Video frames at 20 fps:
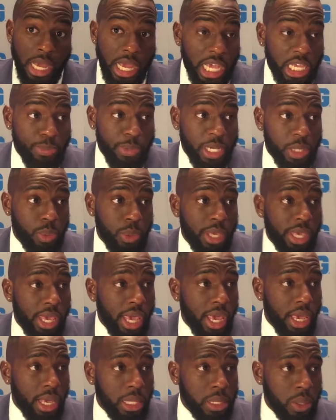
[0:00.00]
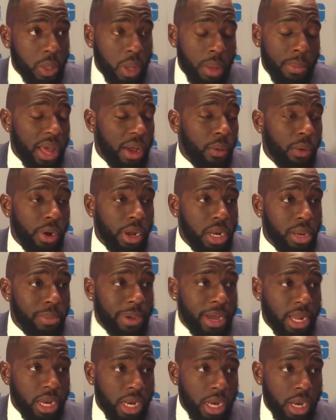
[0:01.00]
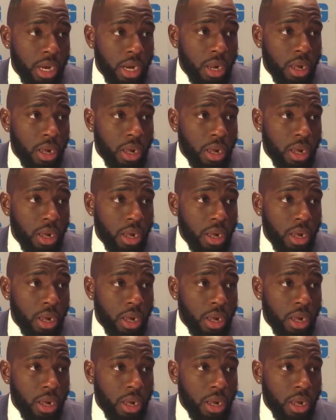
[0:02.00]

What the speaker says: as best we can. So I'm not worried about it at